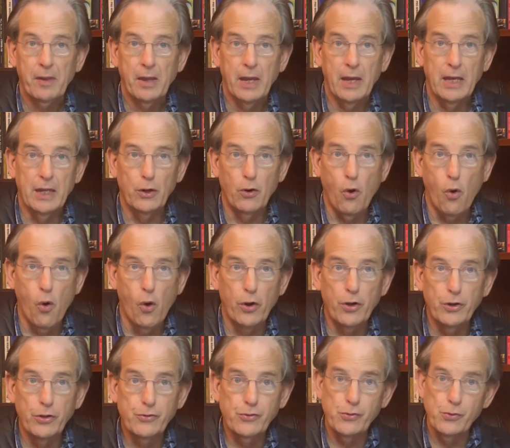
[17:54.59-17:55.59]
in
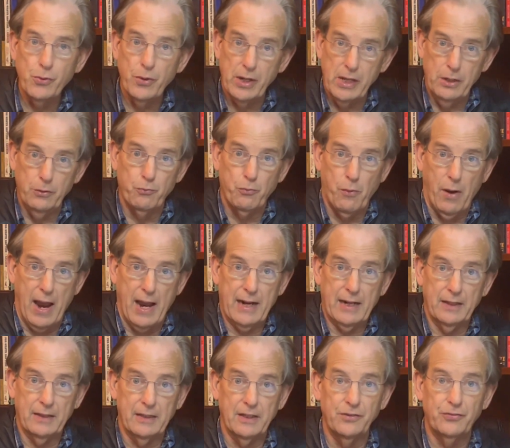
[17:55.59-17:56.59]
order to
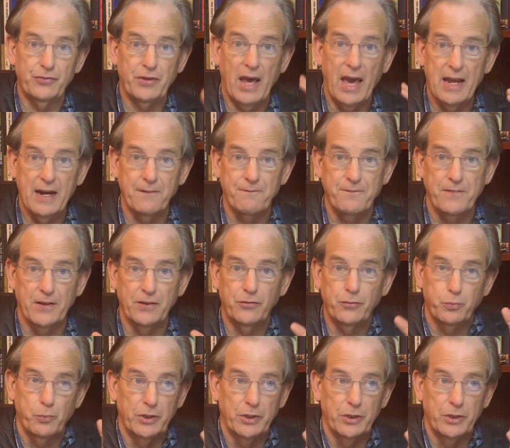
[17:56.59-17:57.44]
erect this edifice,